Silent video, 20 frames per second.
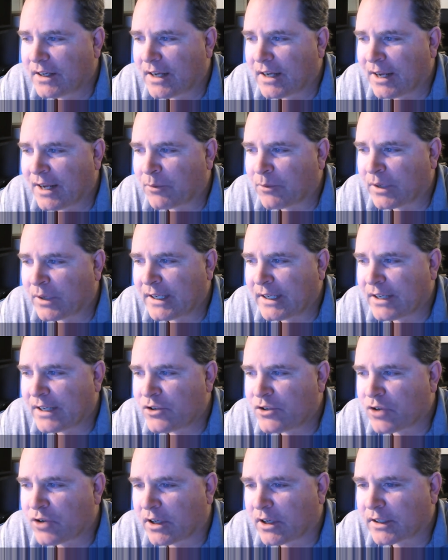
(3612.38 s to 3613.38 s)
And when he
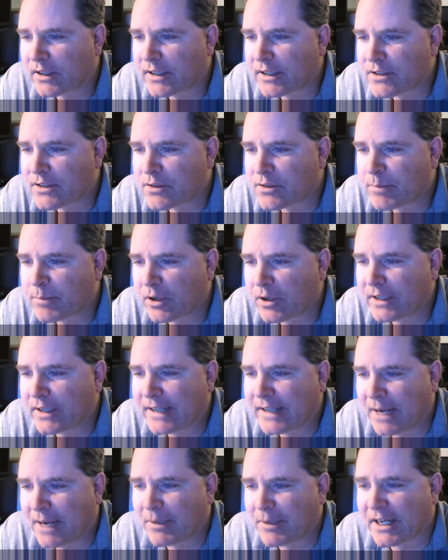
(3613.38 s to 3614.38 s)
had drunk, his spirit
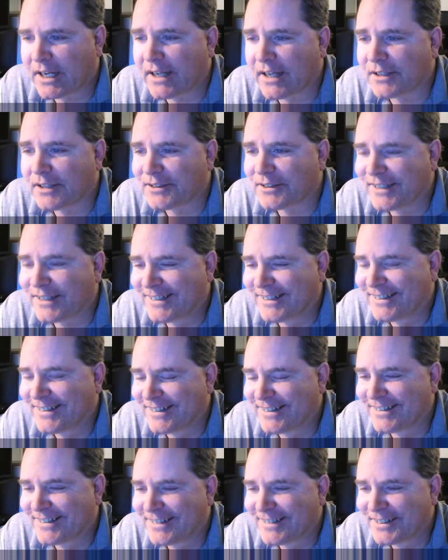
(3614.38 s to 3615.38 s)
came again,
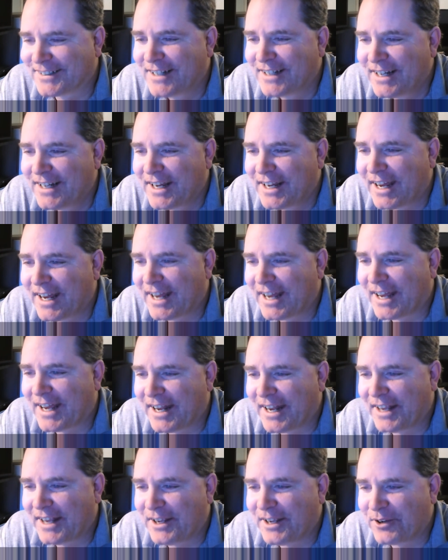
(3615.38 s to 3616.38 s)

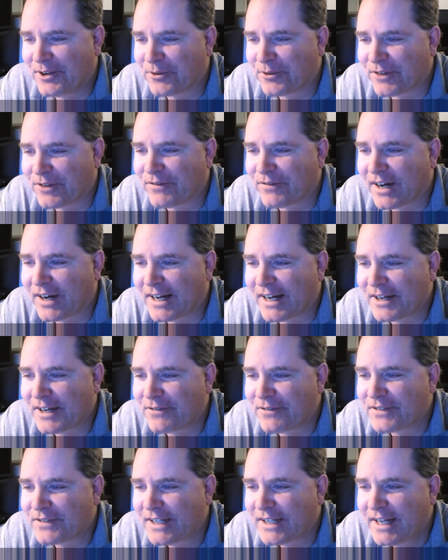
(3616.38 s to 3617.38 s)
and he
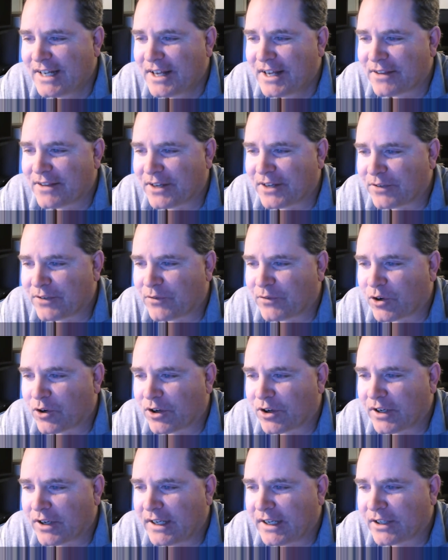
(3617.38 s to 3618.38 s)
revived.
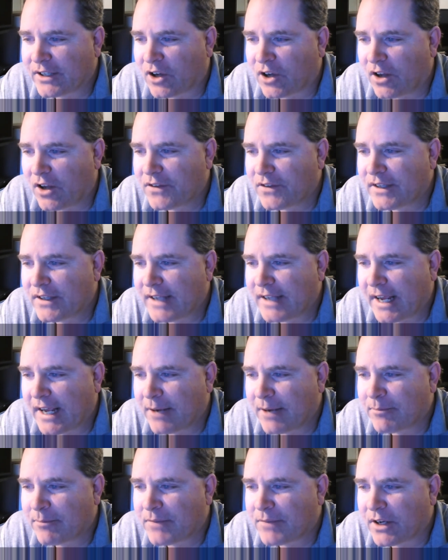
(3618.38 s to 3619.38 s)
Therefore, he called the
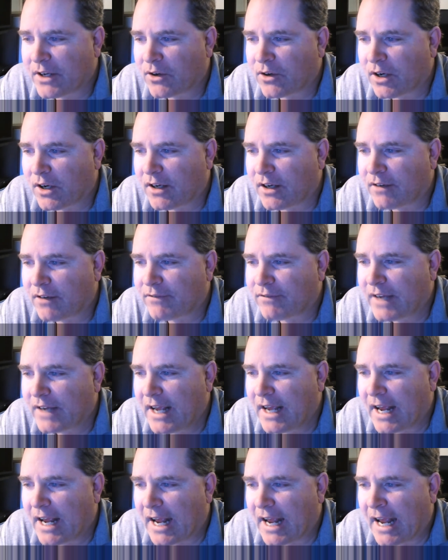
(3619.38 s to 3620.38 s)
name thereof
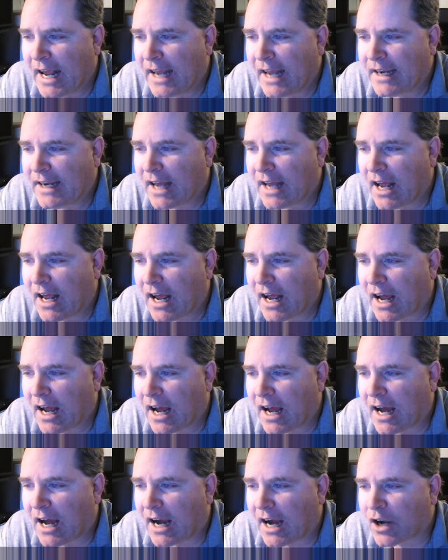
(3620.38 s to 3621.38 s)
En
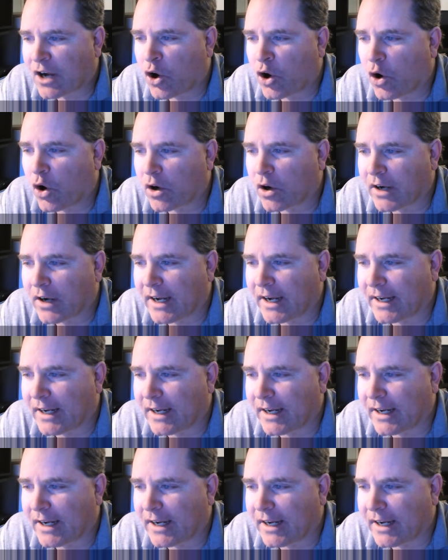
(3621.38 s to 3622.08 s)
Hakore,